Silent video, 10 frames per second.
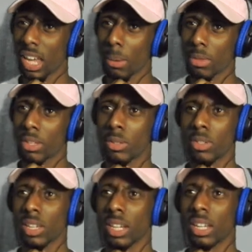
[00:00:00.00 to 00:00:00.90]
amethyst
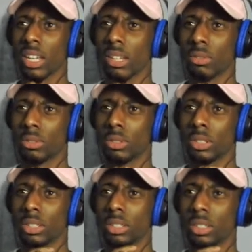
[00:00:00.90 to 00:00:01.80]
was like an
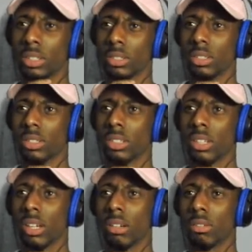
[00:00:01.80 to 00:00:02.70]
84.
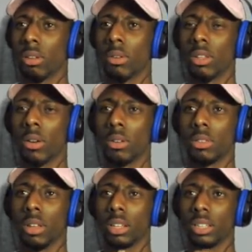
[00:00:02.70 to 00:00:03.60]
I would, I would
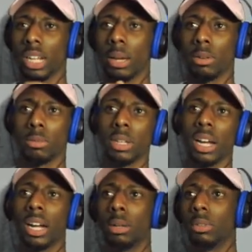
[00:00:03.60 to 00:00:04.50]
have thought the diamond would be
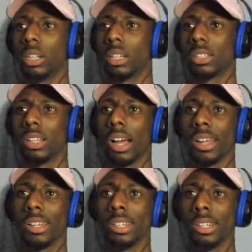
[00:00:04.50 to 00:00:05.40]
higher, but I guess not.